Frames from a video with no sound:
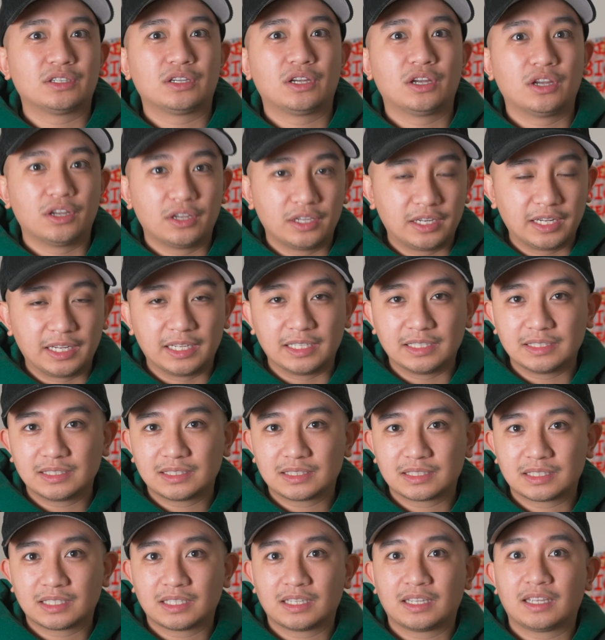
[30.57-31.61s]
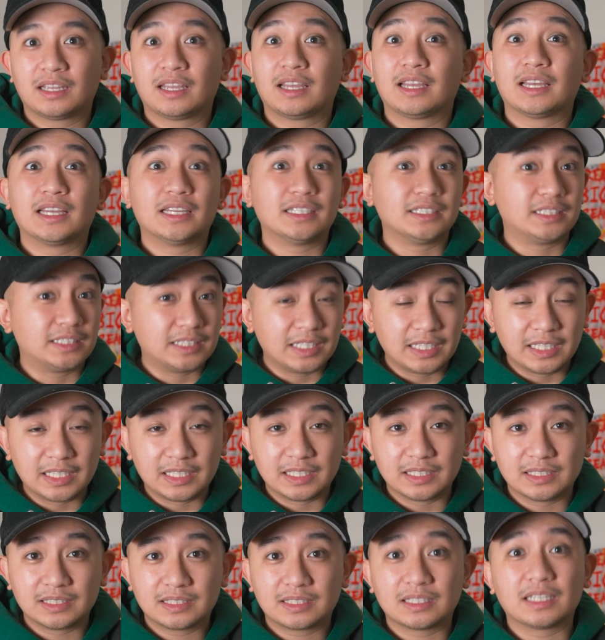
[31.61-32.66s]
hoodies,
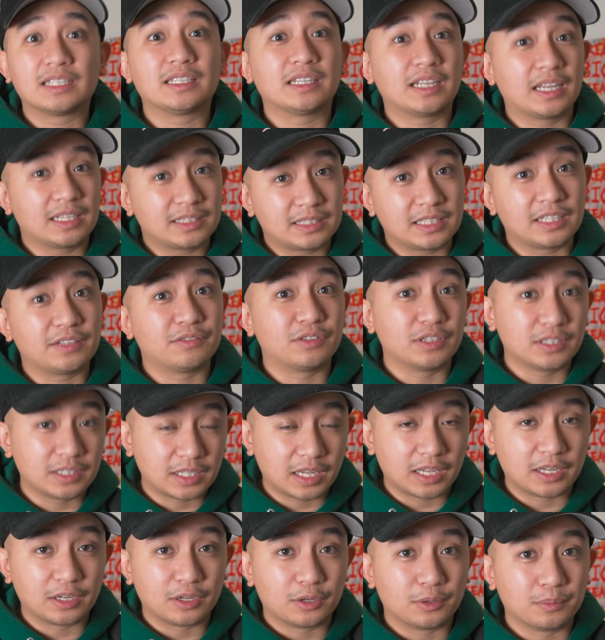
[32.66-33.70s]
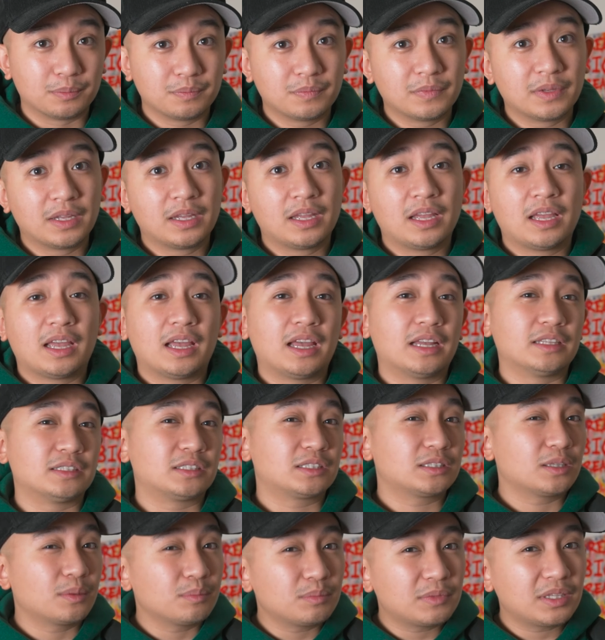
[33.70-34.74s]
jeans, and yes, even denim, and
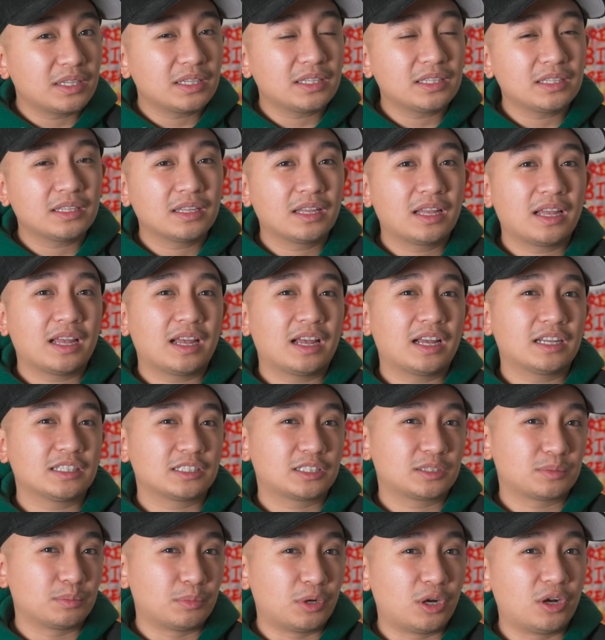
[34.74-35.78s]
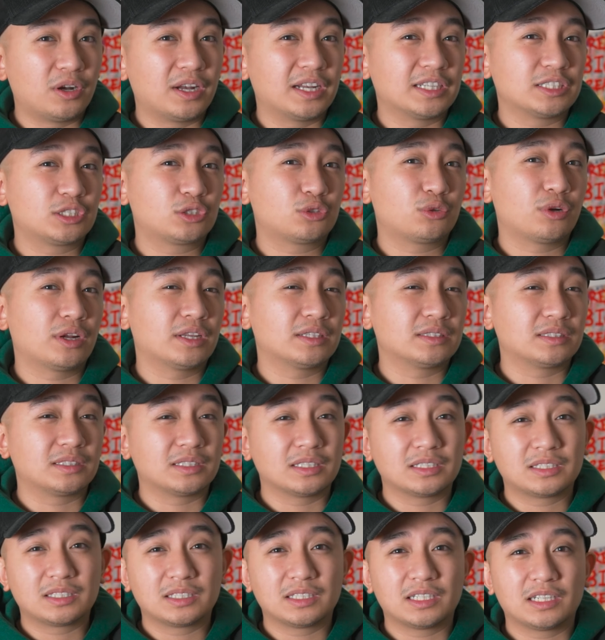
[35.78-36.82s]
something as small as
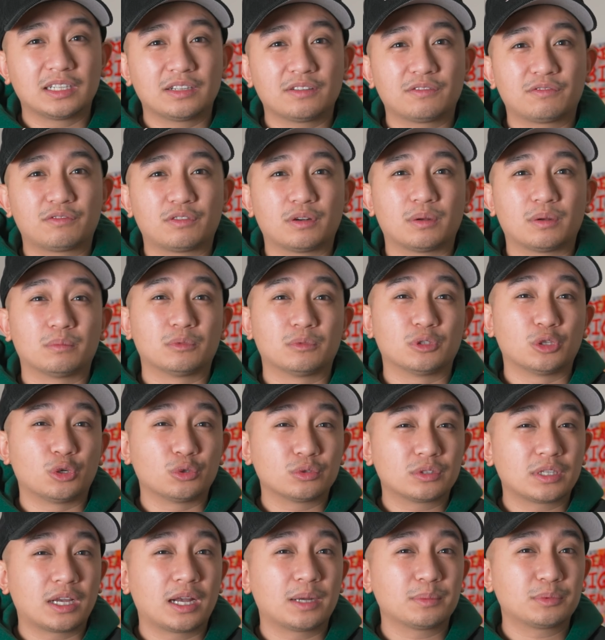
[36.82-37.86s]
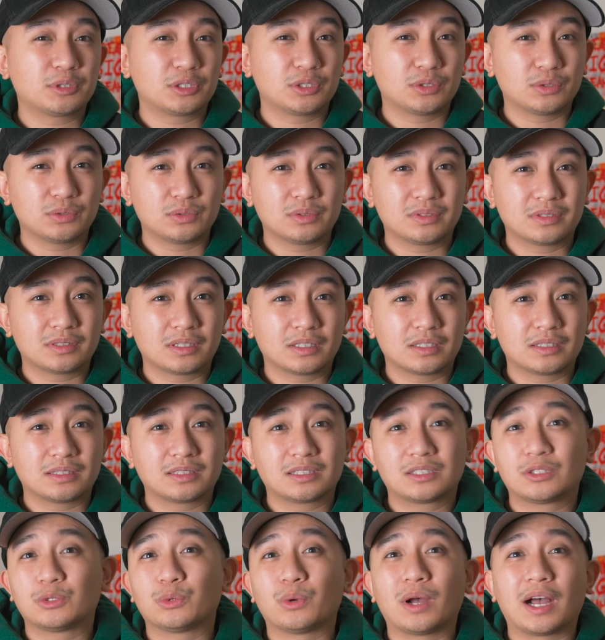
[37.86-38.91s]
transitioning from low top shoes
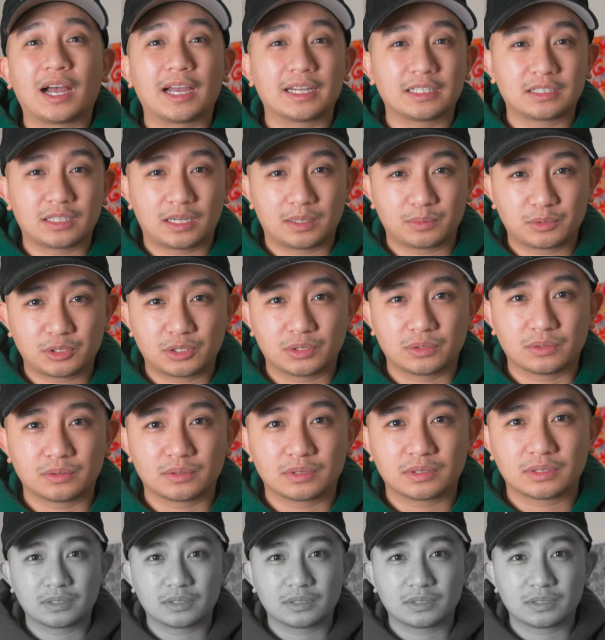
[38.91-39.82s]
to high top shoes.